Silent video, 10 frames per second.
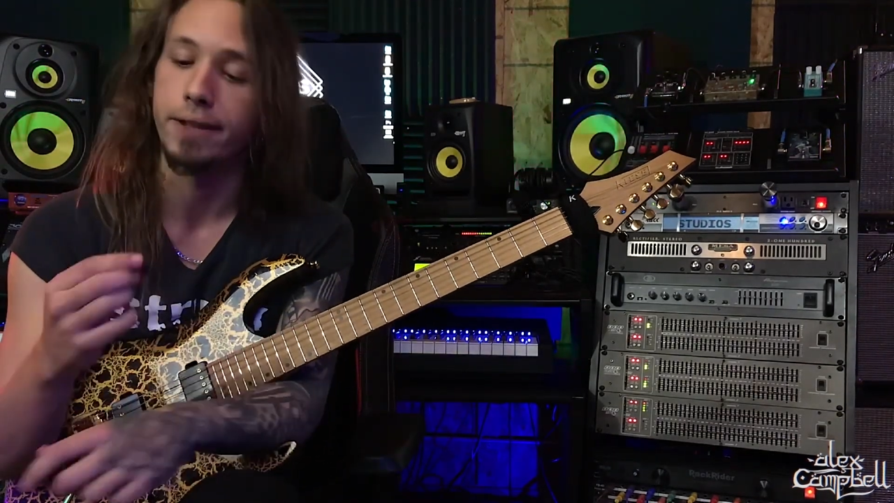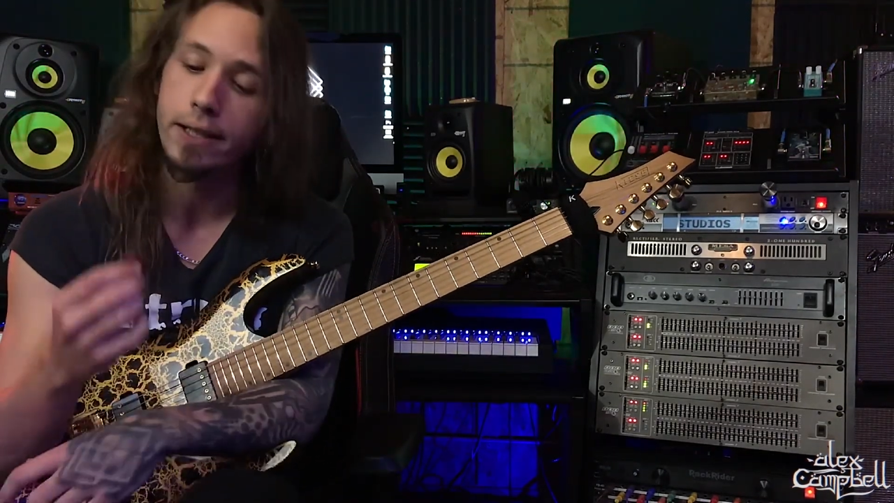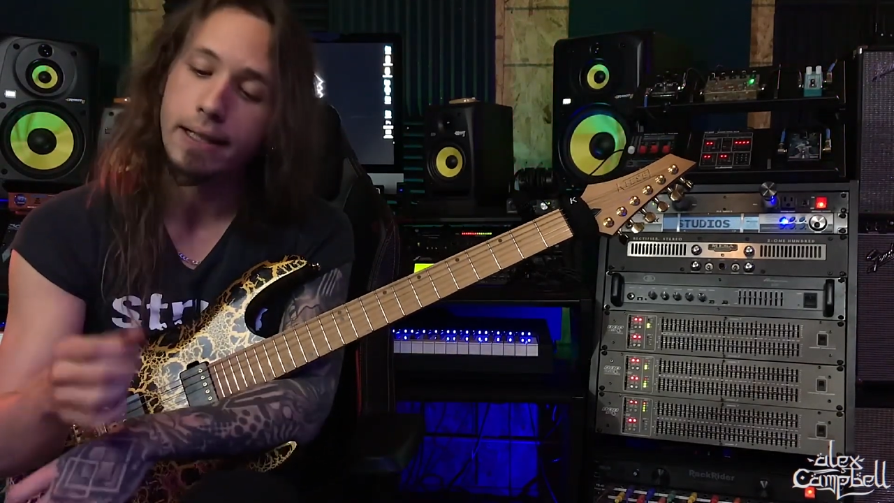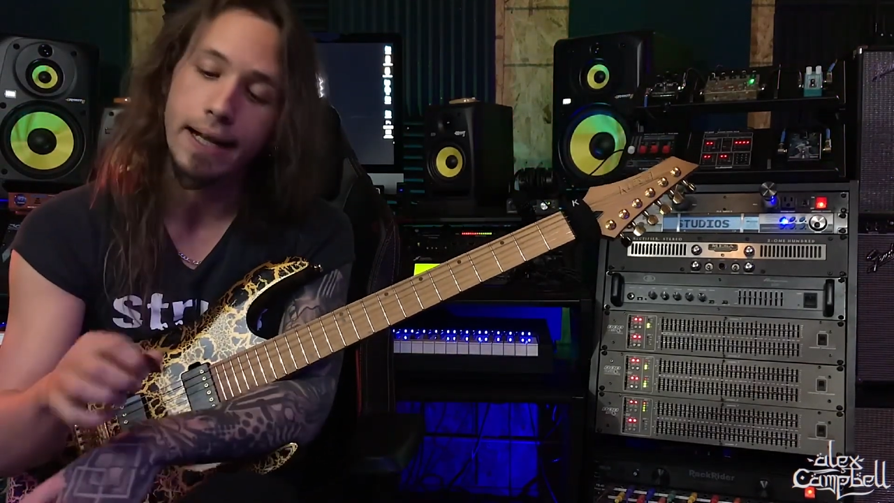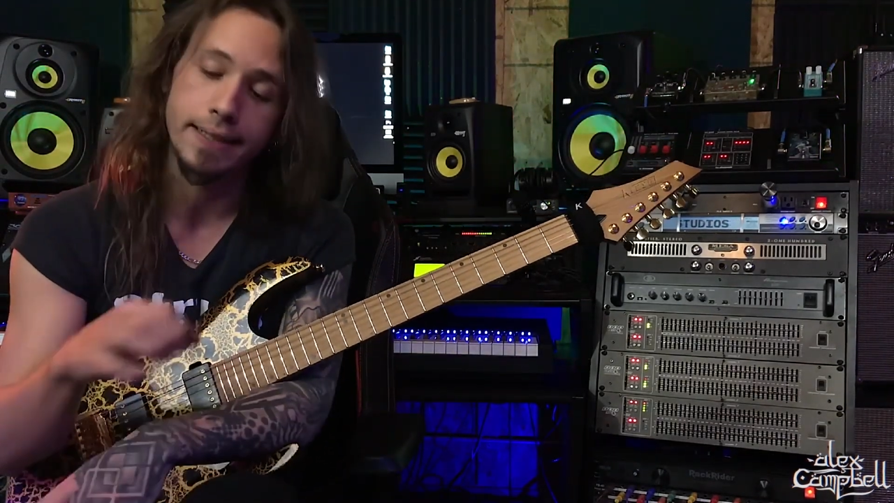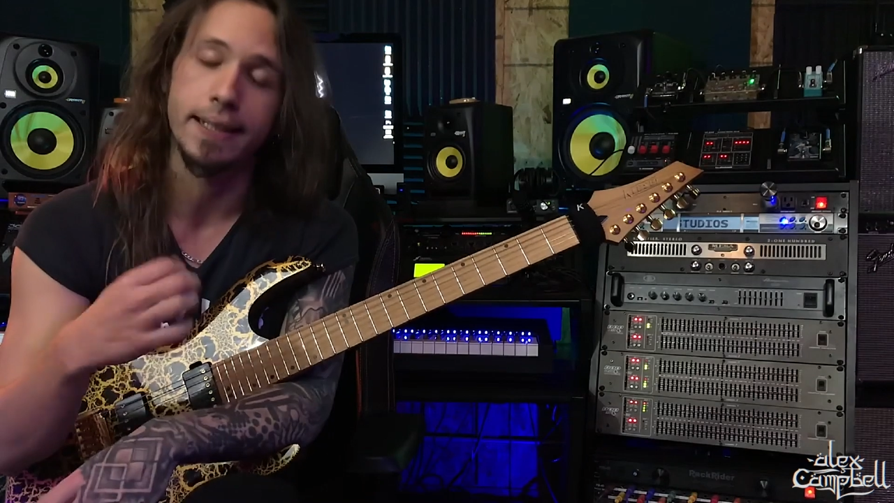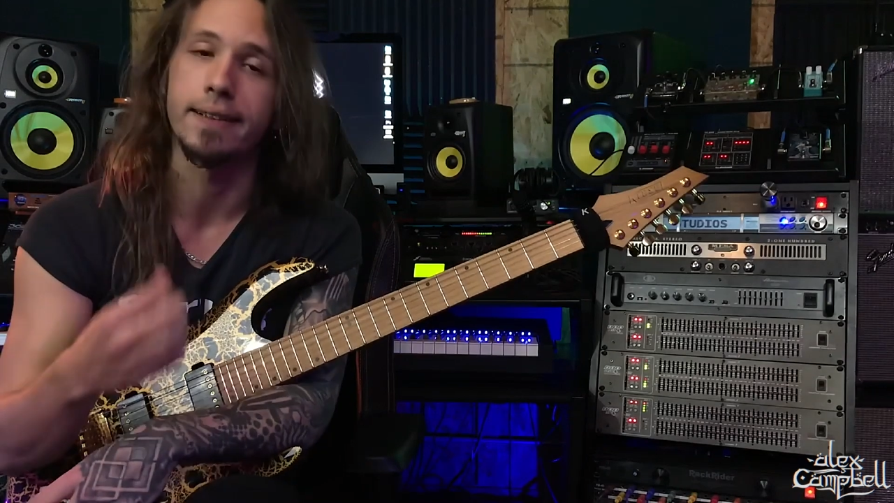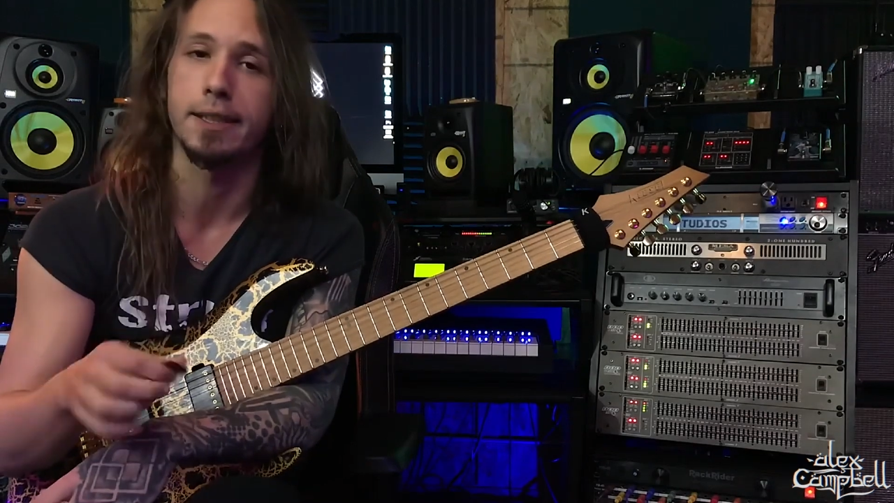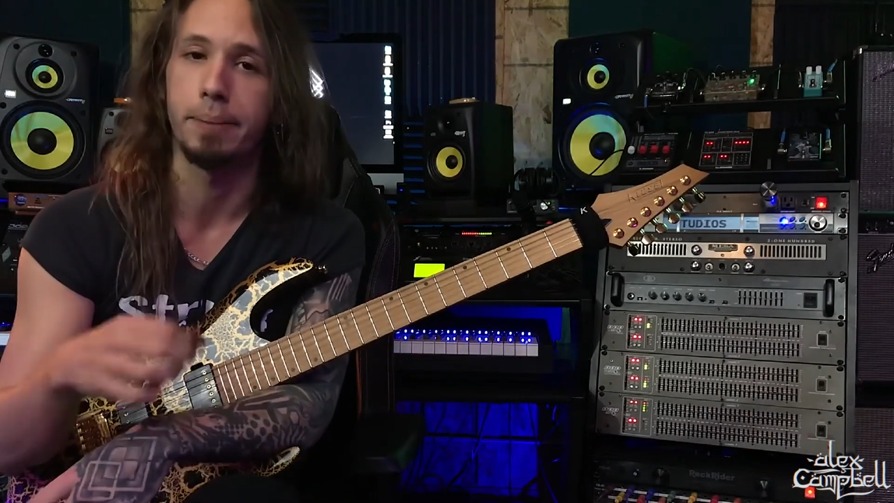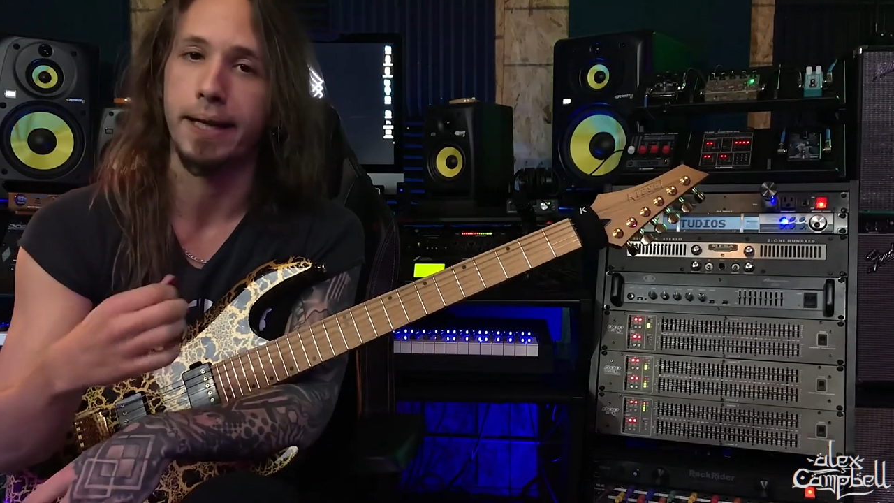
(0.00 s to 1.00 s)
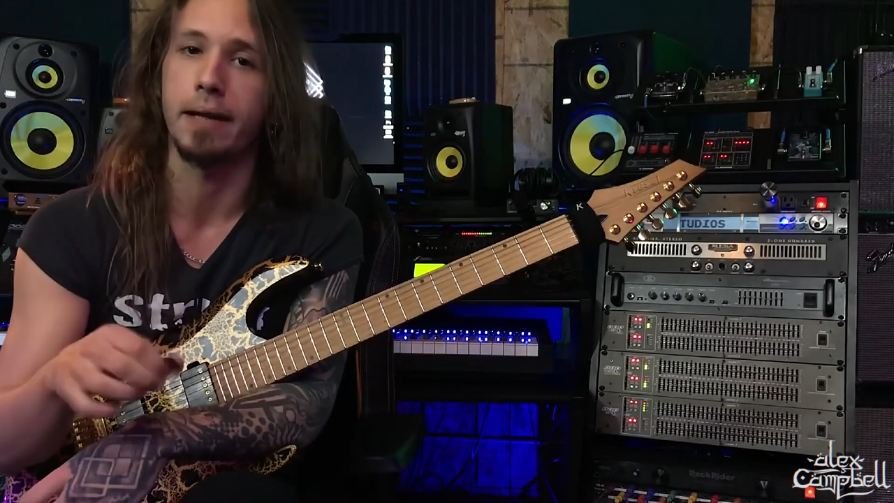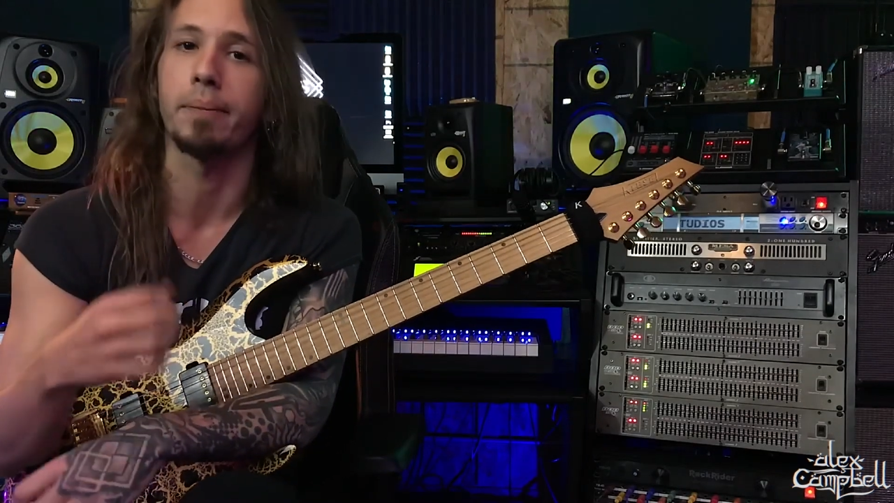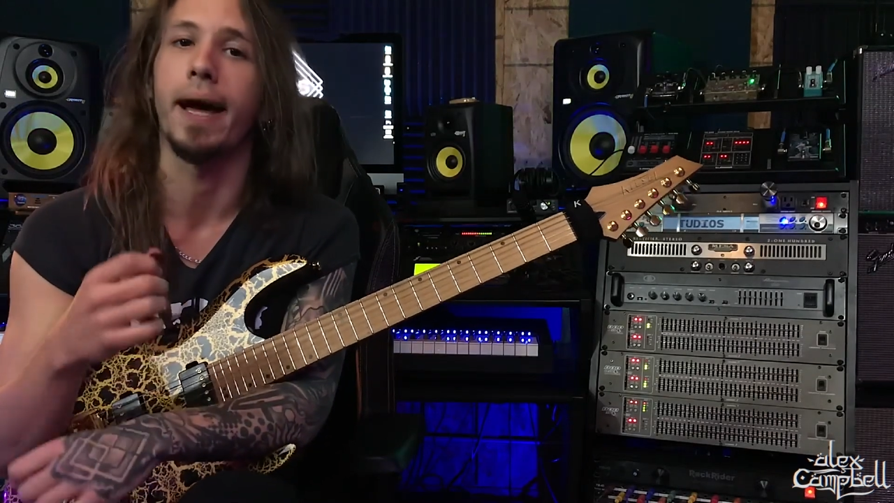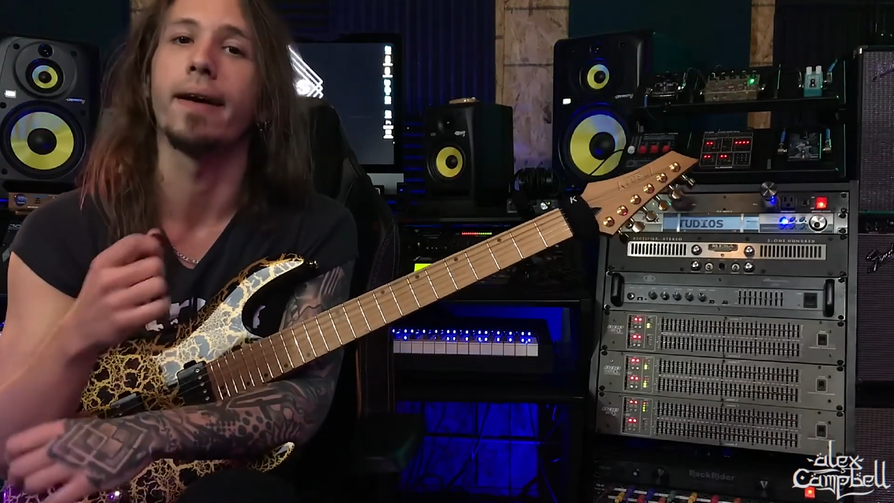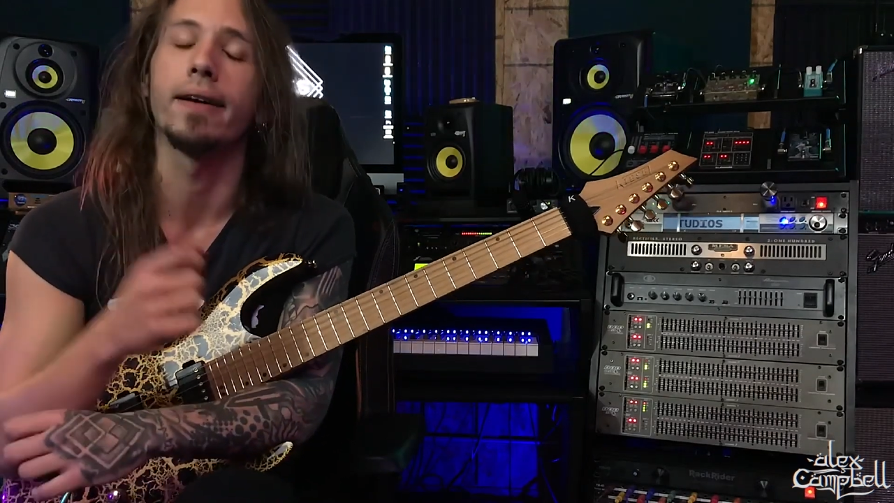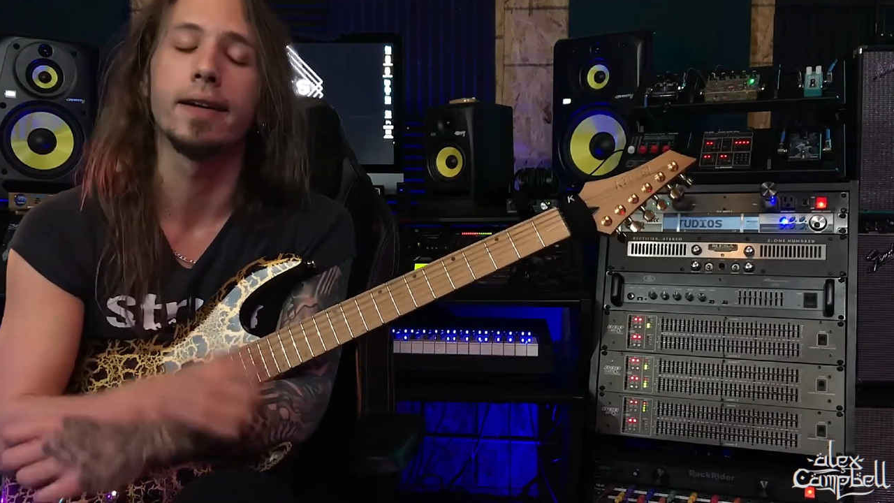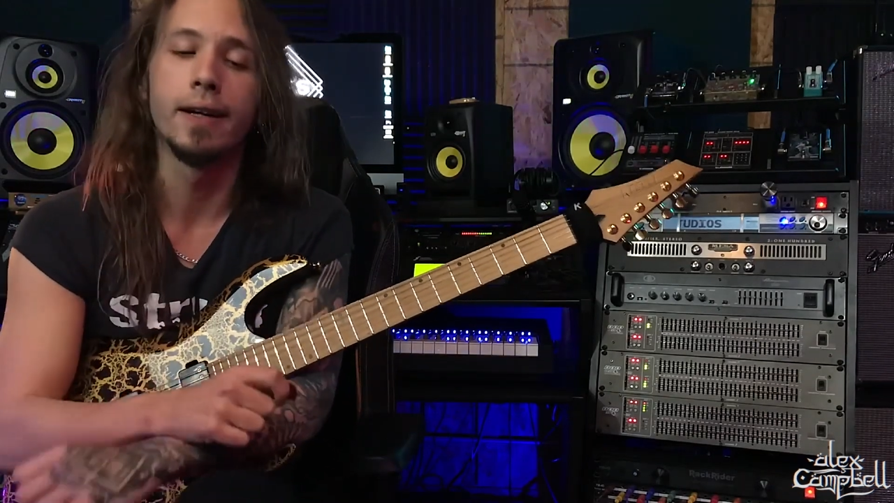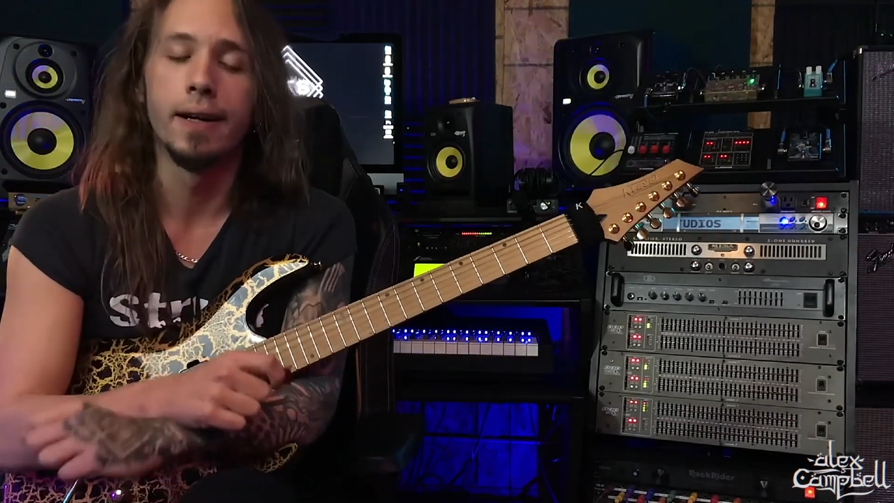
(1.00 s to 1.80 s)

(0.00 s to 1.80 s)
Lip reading: utilizing this picking pattern.